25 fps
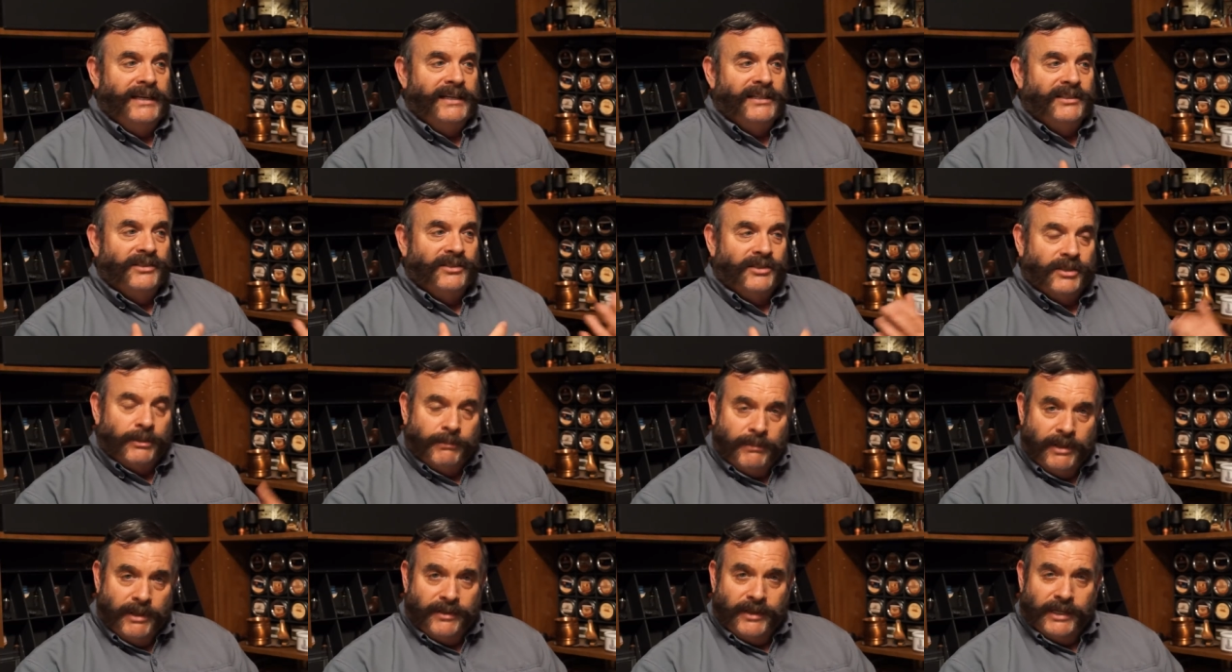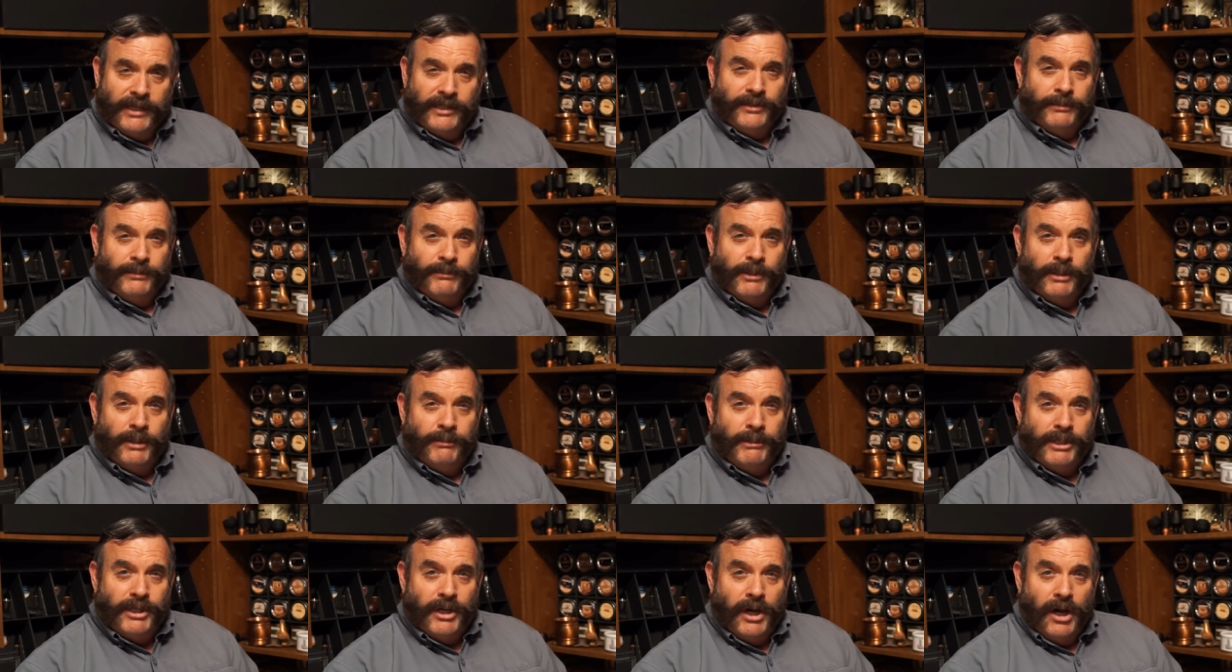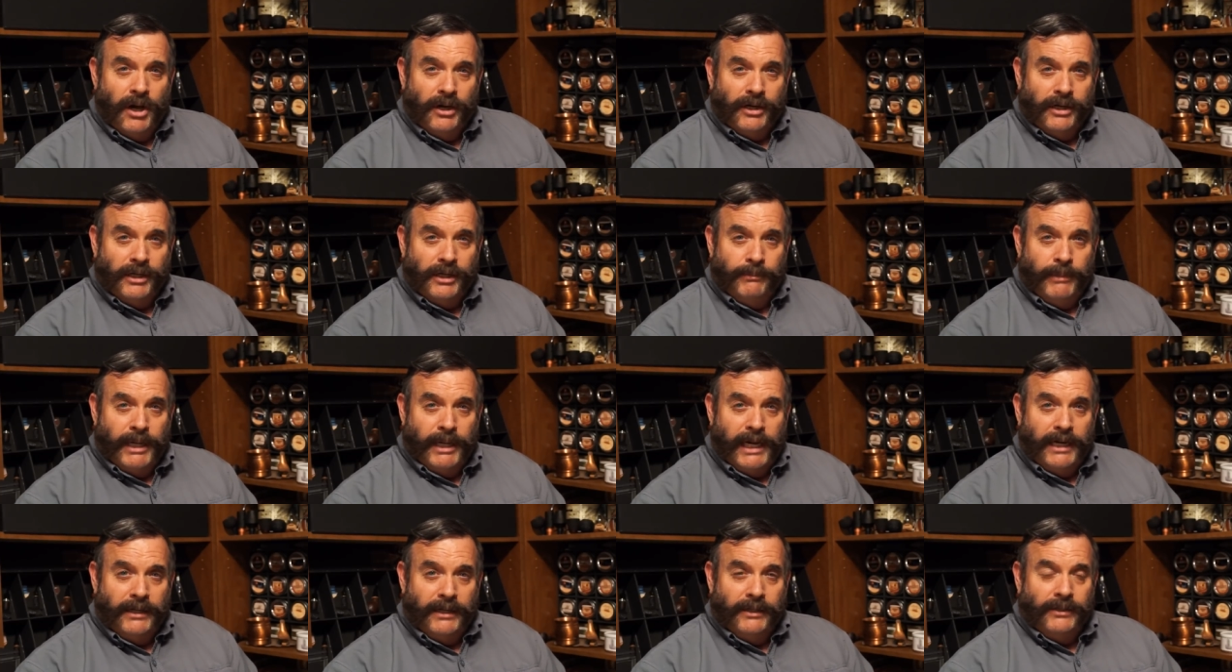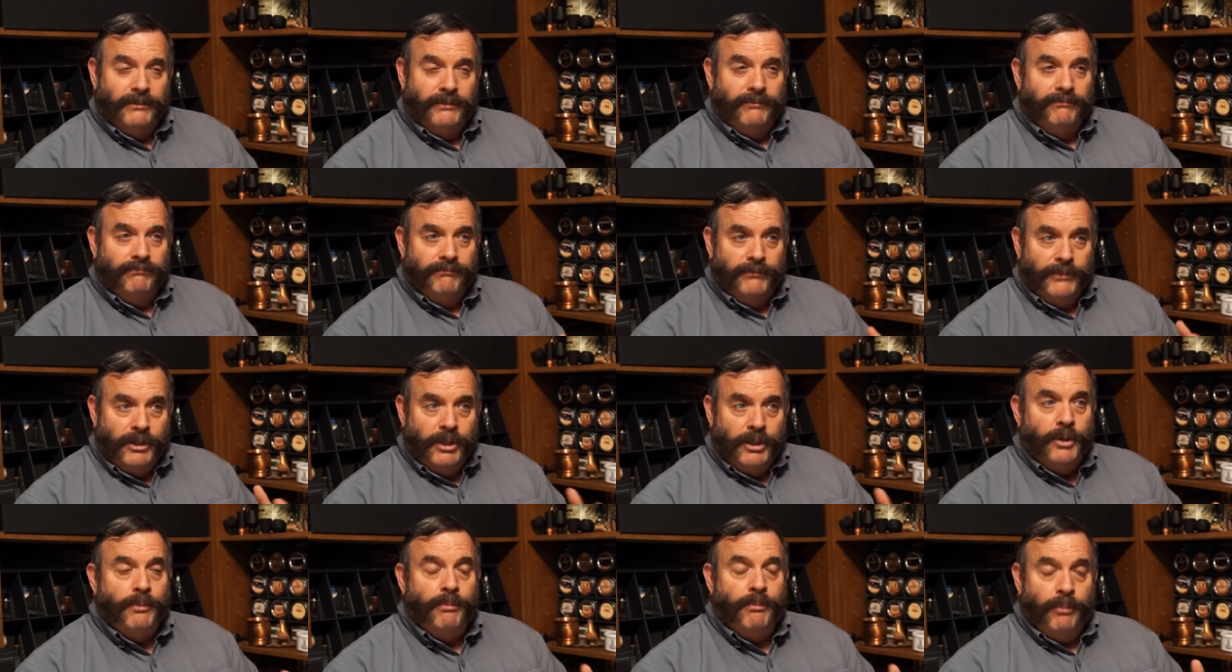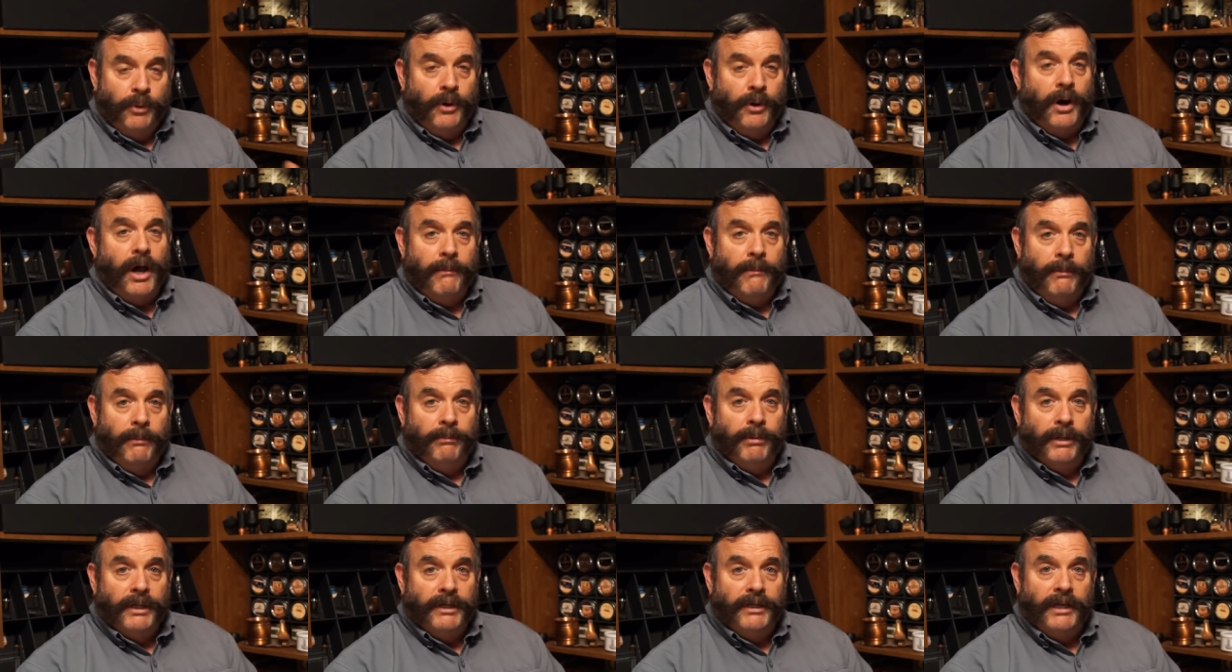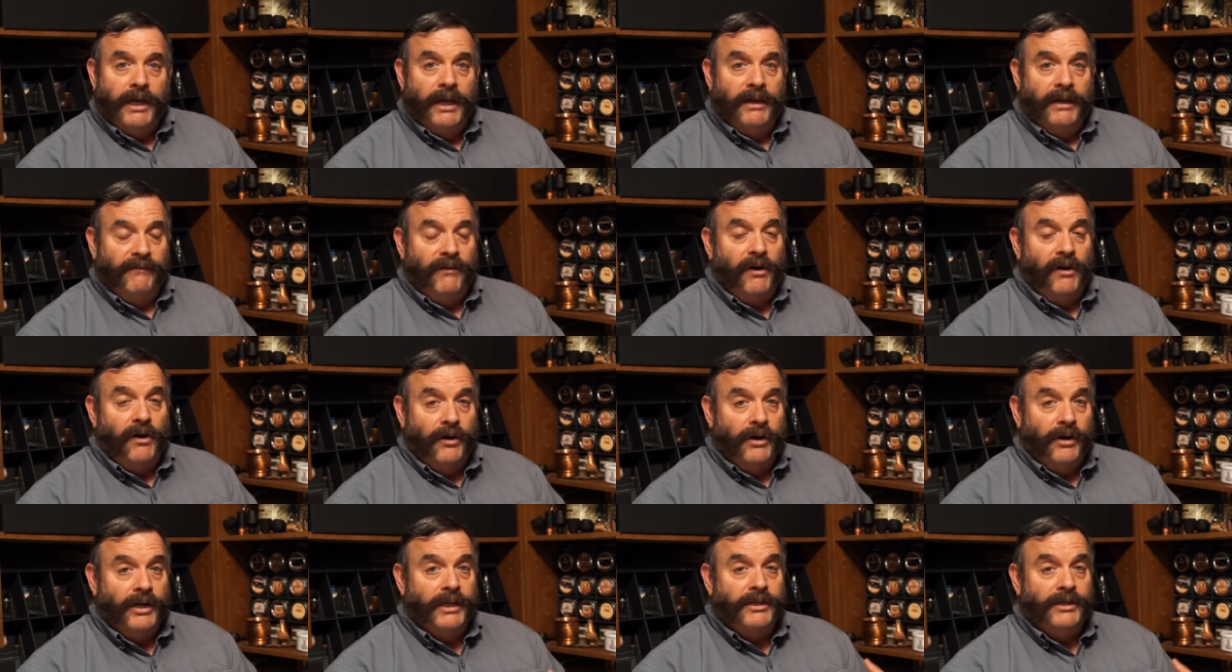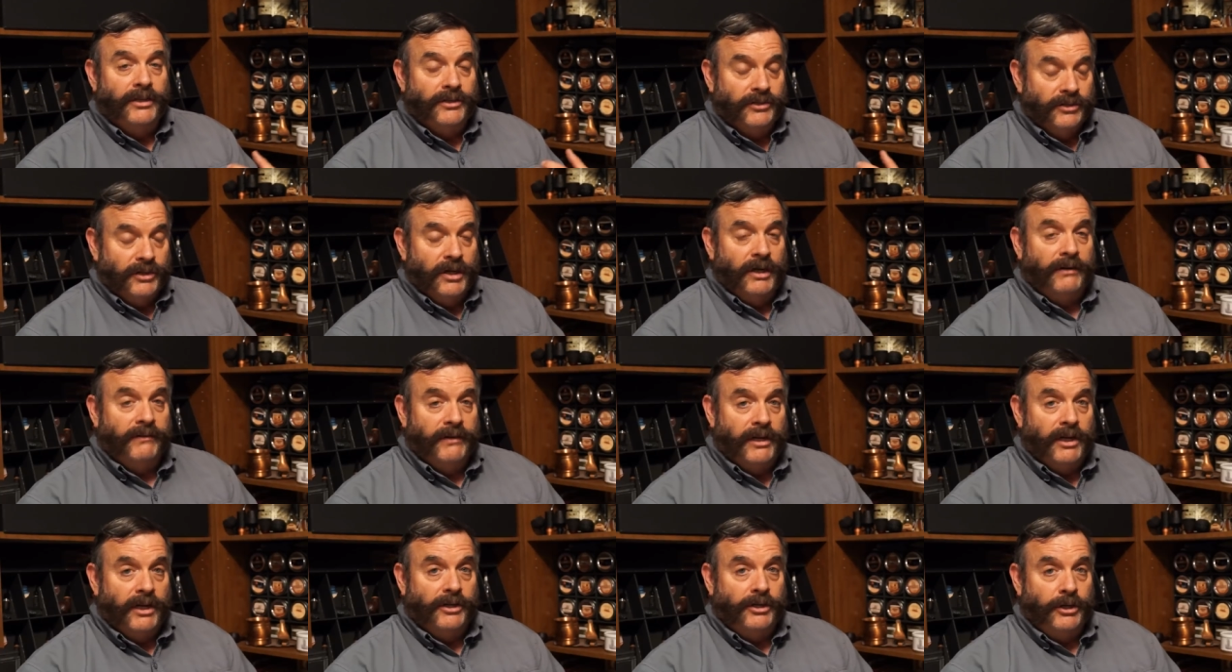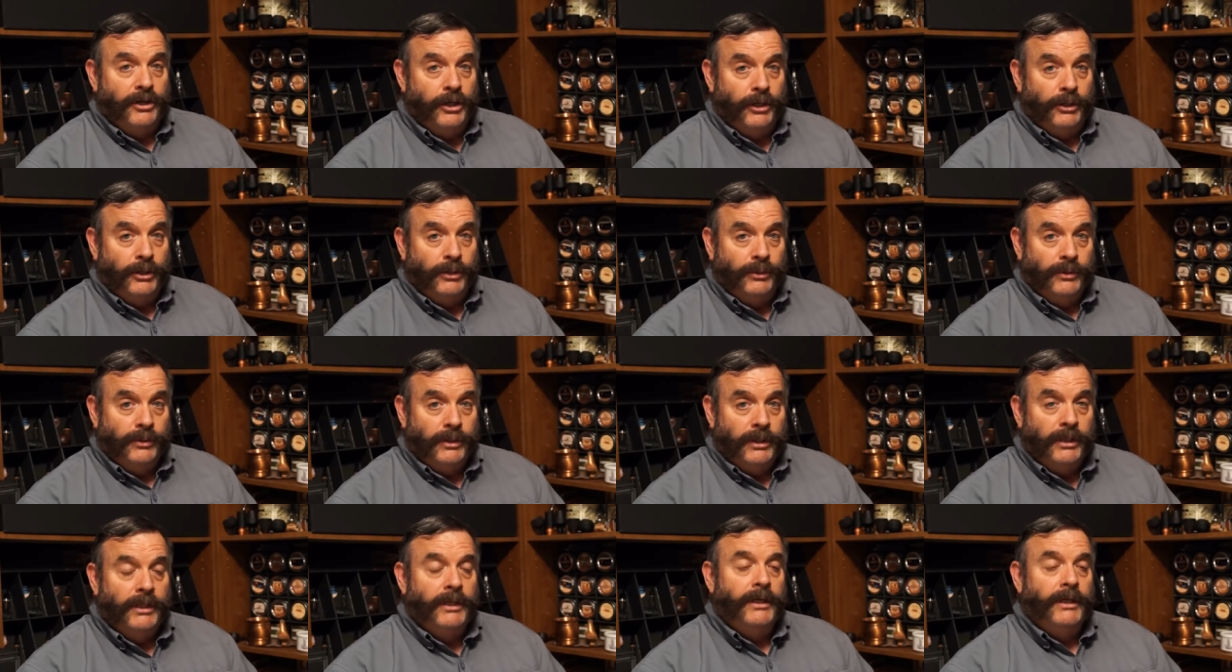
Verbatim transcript: some of the things I'm going to be talking about you probably have already discovered on your own,